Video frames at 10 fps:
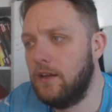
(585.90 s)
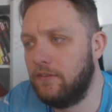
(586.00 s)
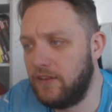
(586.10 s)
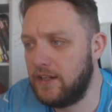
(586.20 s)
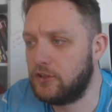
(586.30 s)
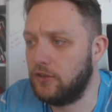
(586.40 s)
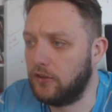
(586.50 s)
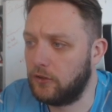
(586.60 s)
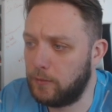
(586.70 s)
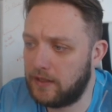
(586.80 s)

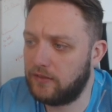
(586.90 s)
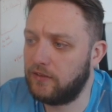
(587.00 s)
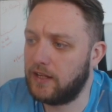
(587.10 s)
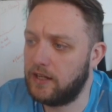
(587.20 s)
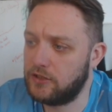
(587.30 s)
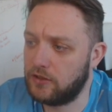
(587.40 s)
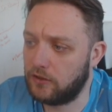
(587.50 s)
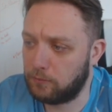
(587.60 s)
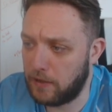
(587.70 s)
Features, specifications,